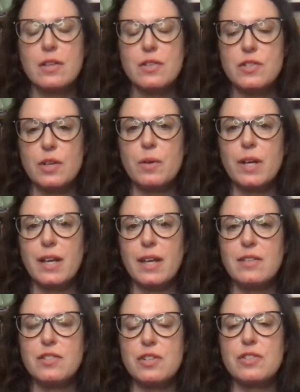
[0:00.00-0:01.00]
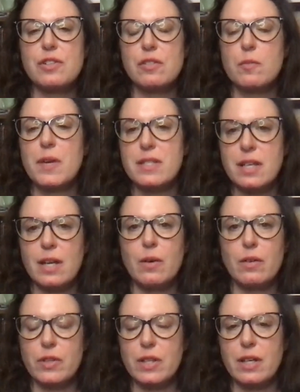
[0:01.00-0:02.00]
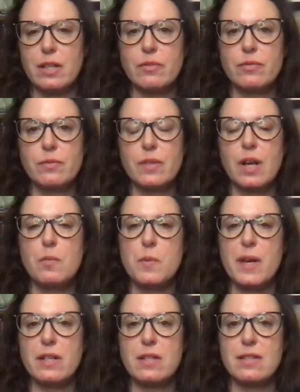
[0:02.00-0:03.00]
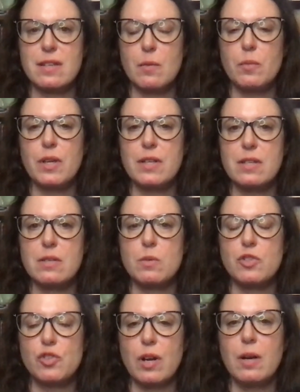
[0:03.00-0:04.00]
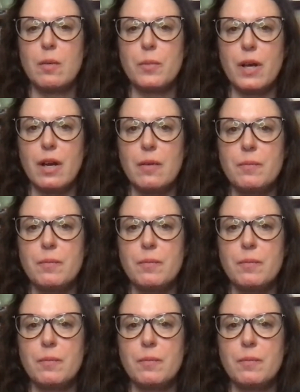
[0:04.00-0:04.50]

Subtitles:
So it's just sort of amazing how everything kind of comes back to the same place as with Trump.